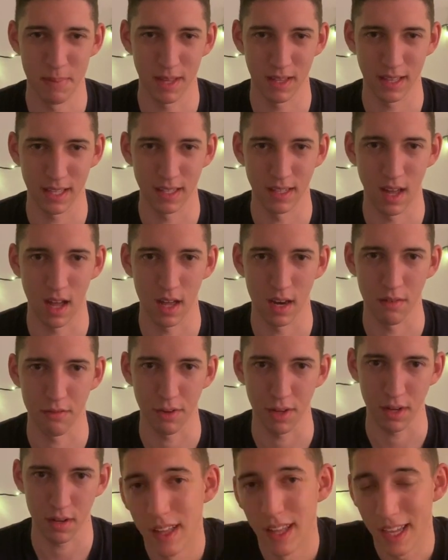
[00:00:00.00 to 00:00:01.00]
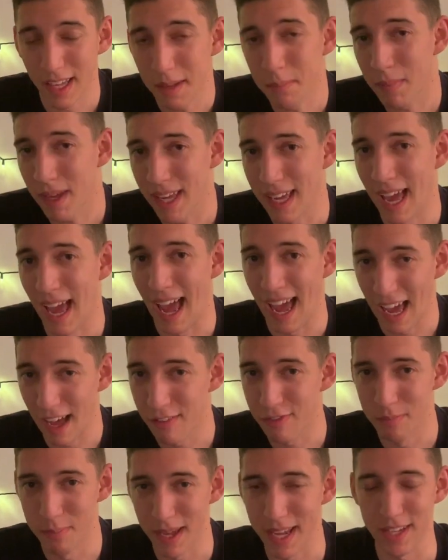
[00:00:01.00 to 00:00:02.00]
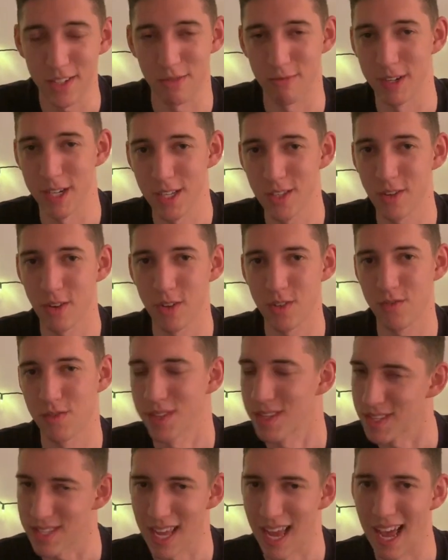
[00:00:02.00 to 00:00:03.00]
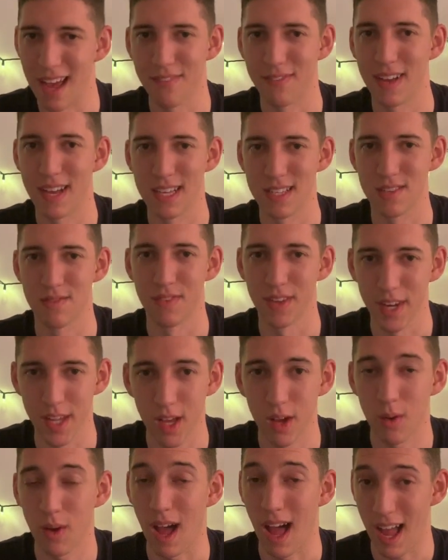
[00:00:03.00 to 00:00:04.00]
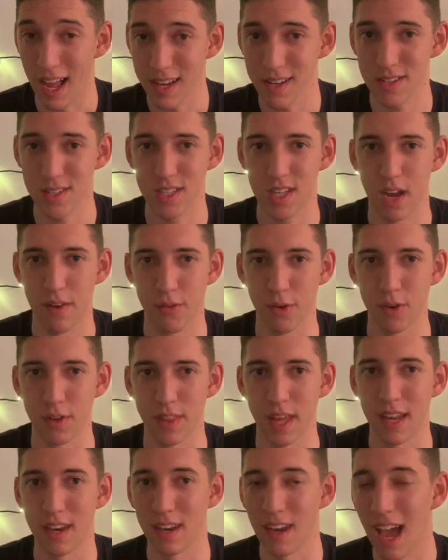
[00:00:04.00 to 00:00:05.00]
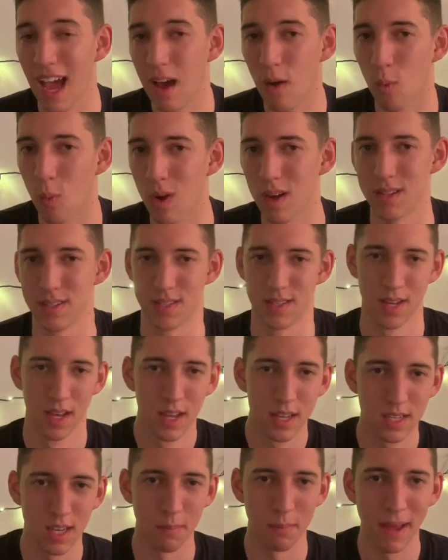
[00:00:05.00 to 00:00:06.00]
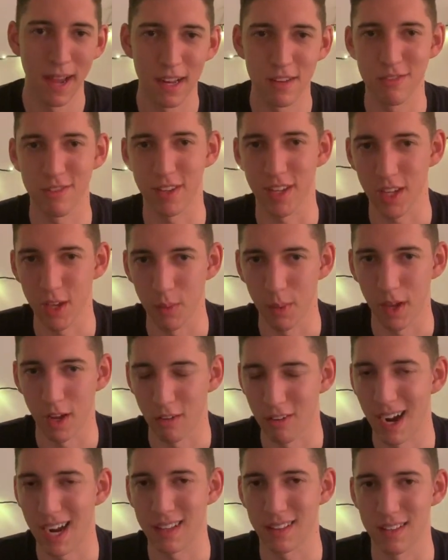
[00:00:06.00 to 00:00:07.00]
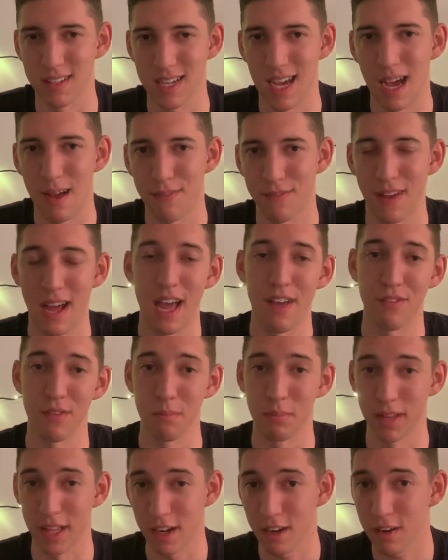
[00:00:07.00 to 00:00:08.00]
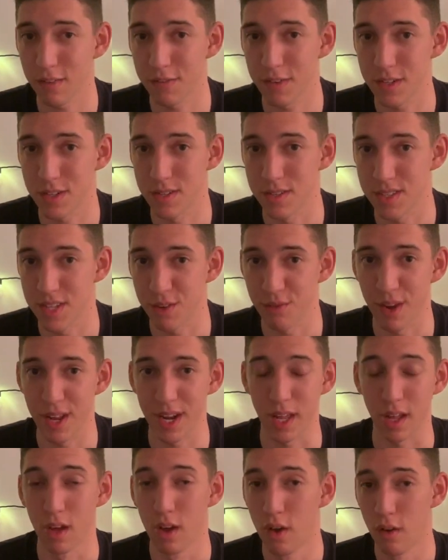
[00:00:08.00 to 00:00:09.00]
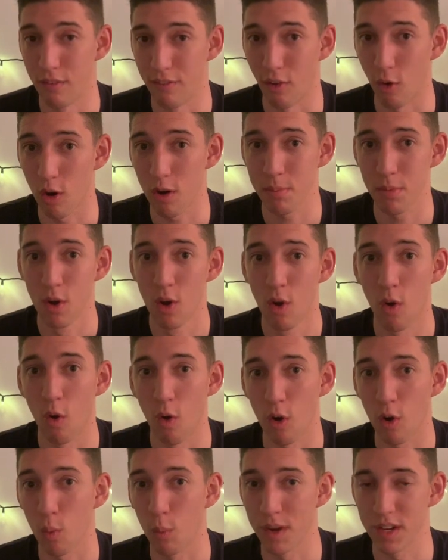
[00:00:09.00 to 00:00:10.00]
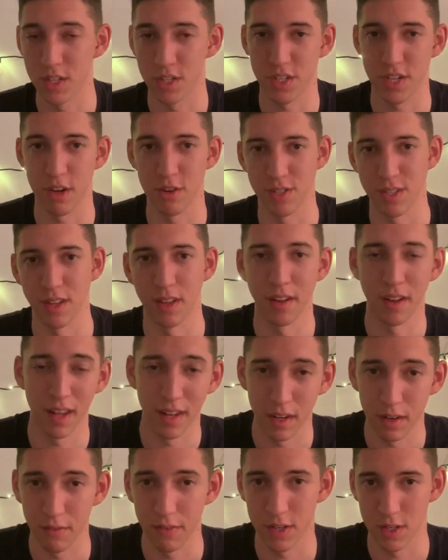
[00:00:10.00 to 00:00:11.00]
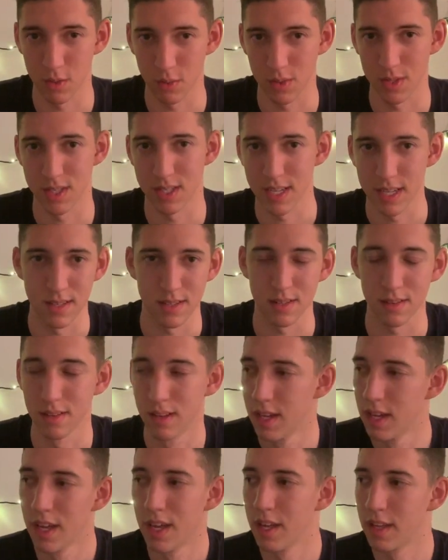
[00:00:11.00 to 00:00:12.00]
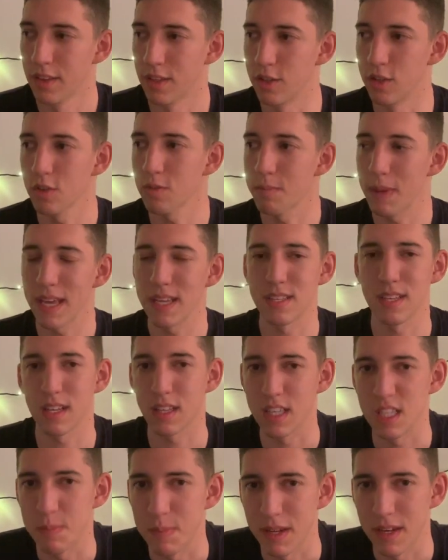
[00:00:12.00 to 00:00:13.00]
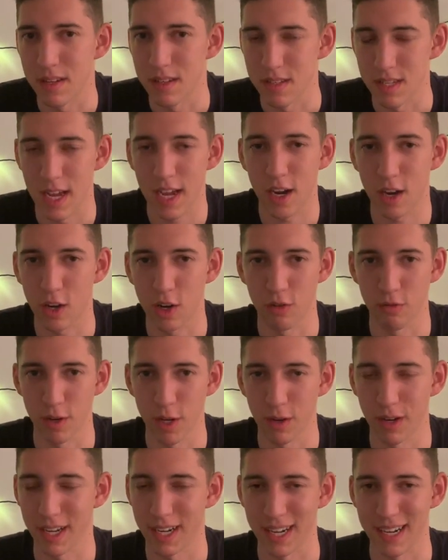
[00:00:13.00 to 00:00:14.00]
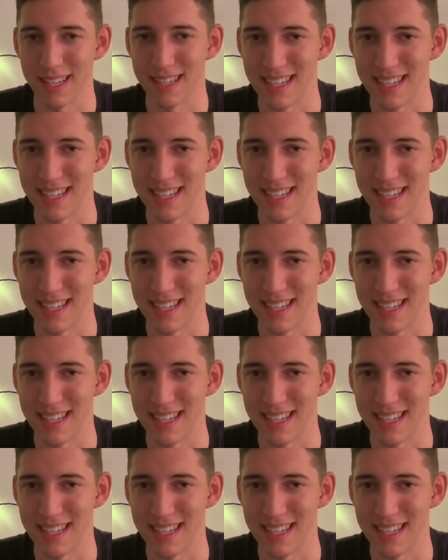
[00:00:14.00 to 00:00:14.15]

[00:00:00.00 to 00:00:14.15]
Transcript: Billy Donovan. In my half-baked research for this half-assed video, I discovered that not once did Patrick Ewing crack the top 5 in player efficiency rating, VORP, or win shares in an individual season. The dude basically spent an entire career getting